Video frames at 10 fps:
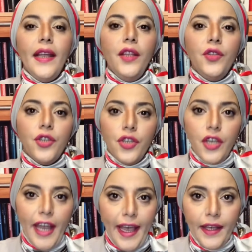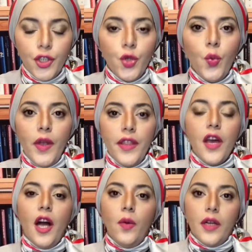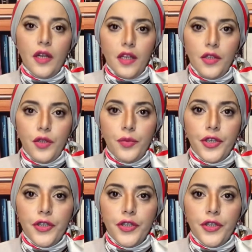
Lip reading: interact with our customers,